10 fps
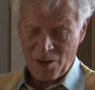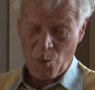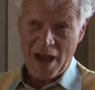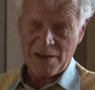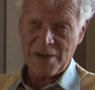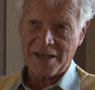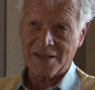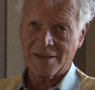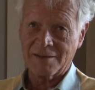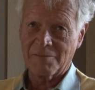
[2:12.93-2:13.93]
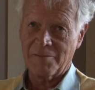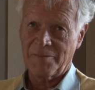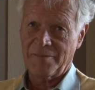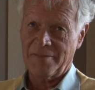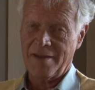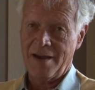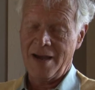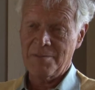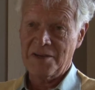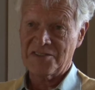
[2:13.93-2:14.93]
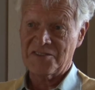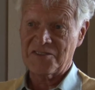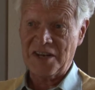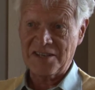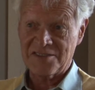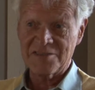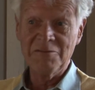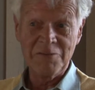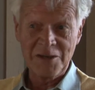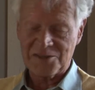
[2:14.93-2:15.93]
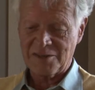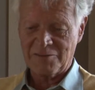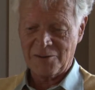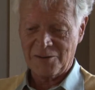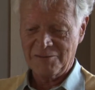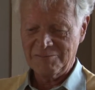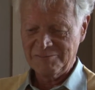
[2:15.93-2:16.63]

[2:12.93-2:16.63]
winemaking, I must stress, first of all,